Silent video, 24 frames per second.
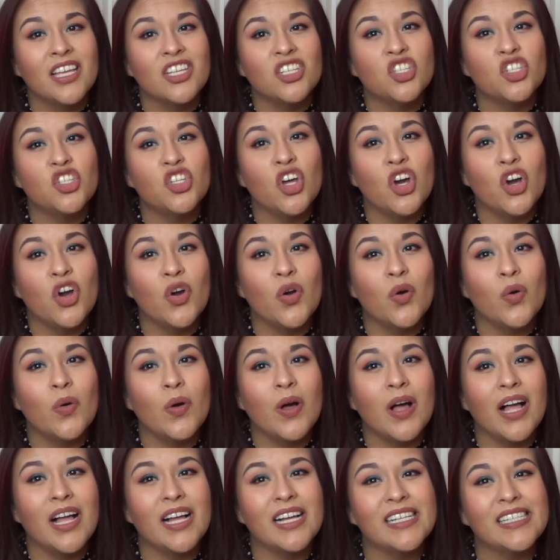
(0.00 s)

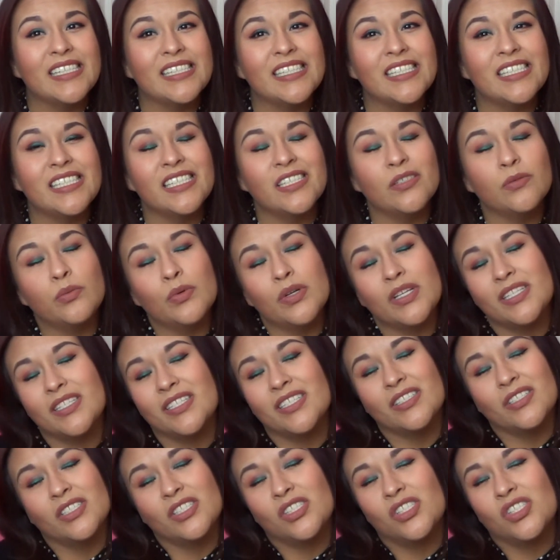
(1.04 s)
So it
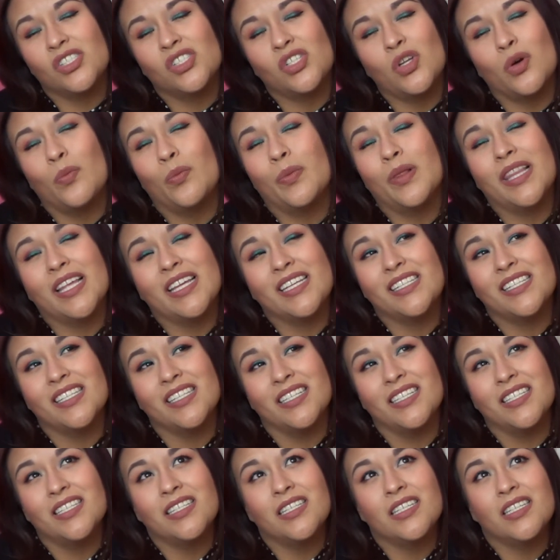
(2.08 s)
wasn't so
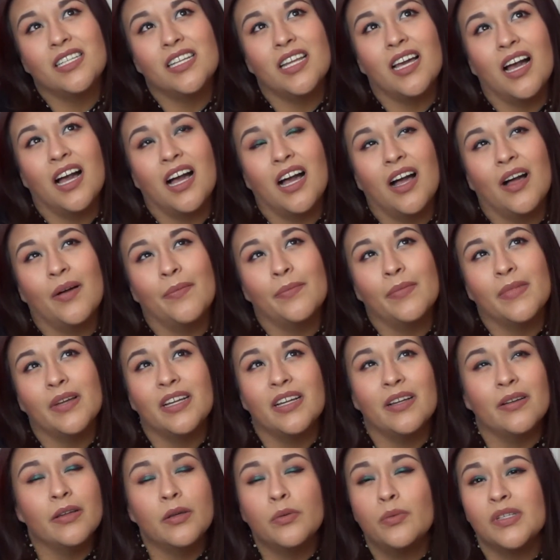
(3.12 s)
pleasant.
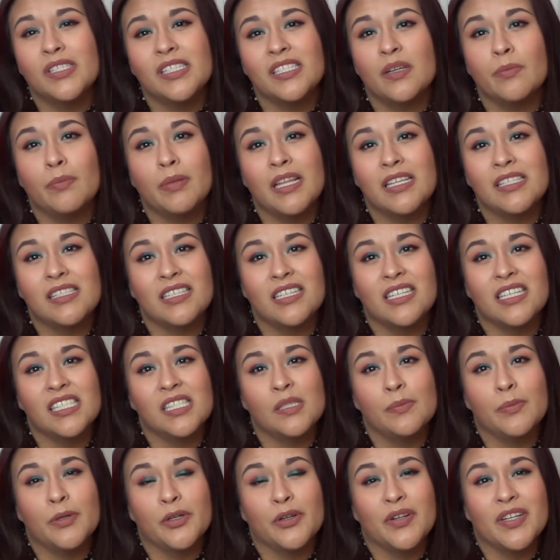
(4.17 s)
It wasn't a pleasant
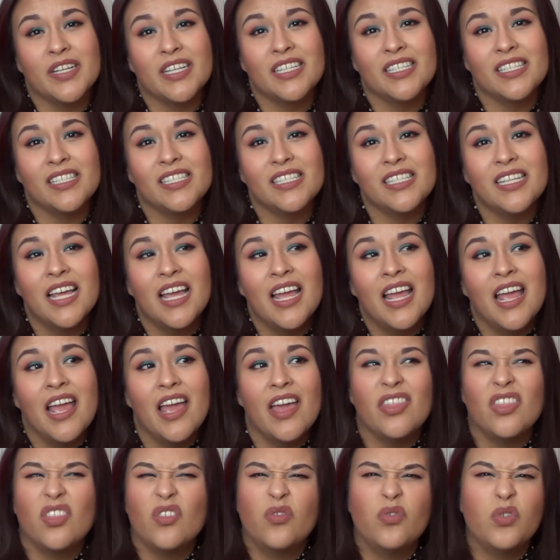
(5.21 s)
experience,
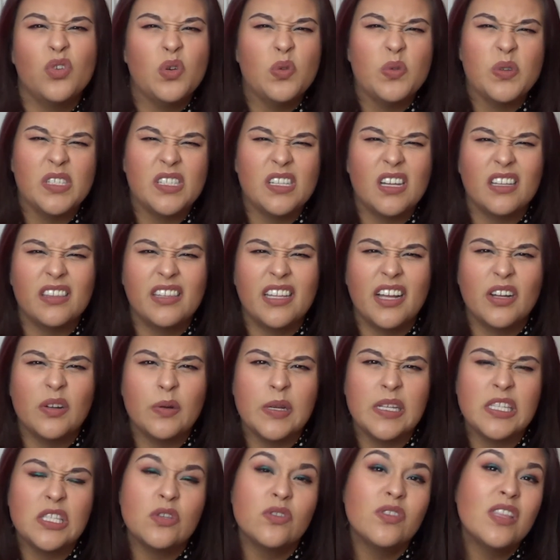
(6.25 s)
and the food was not that
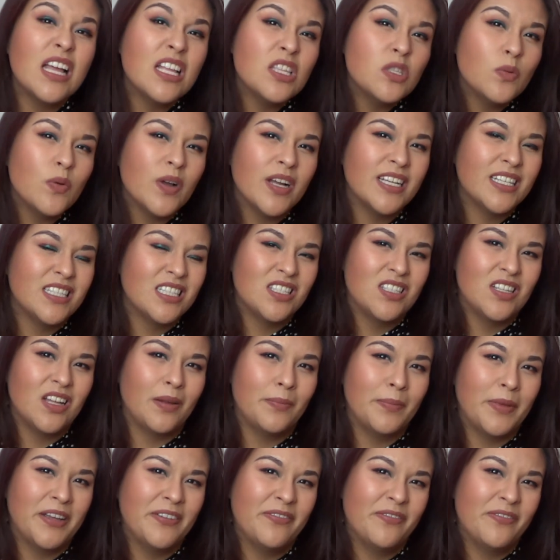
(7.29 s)
great. So that's why it's not my